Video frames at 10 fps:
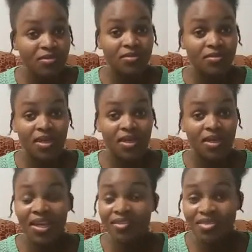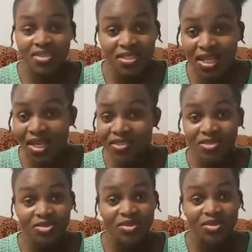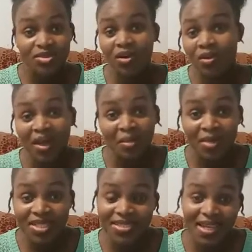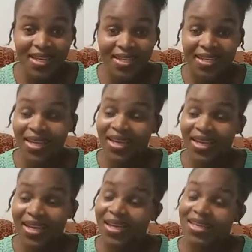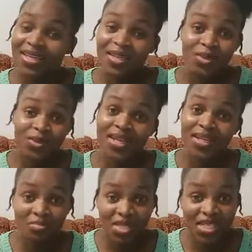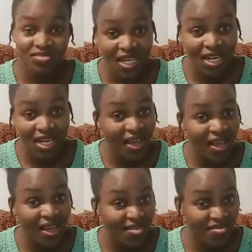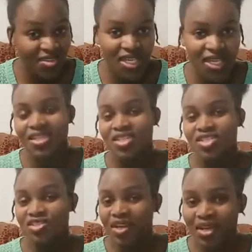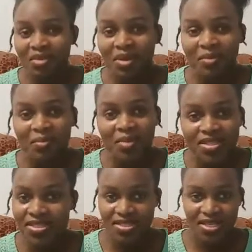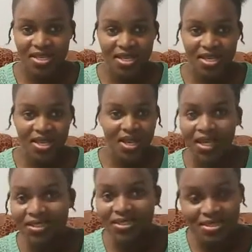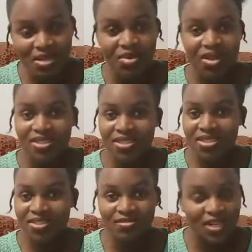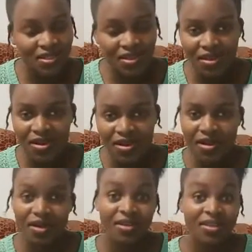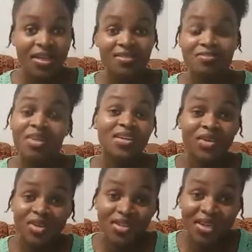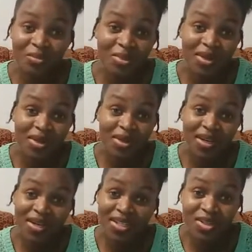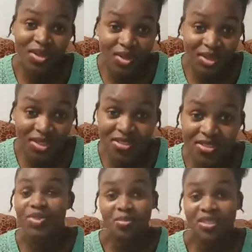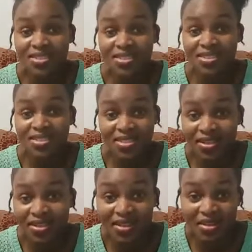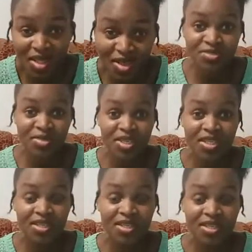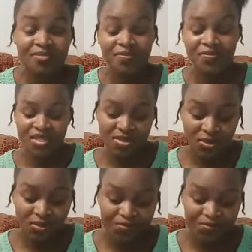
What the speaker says: every single day a nurse would have come by my bedside, they know that they'll be leaving laughing because I tried my best to stay happy and stay positive and all of that. Me end up encourage people instead of them encouraging me. So